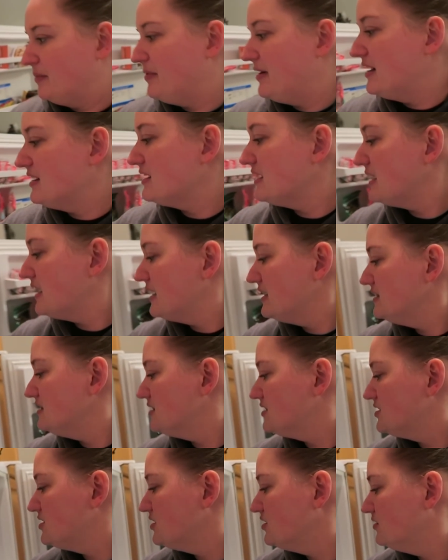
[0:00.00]
a bag of
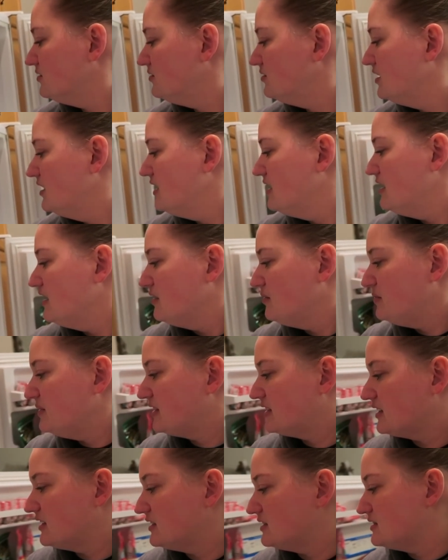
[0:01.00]
ice too
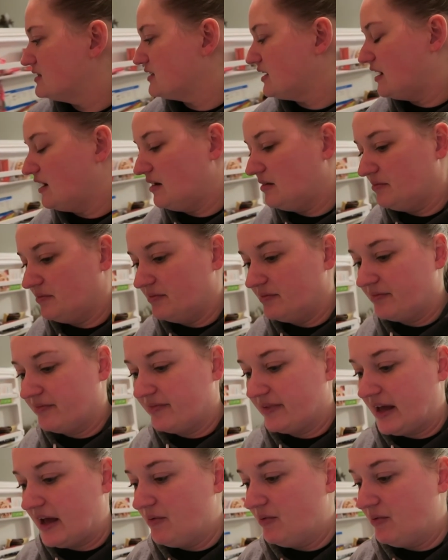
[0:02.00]
because um,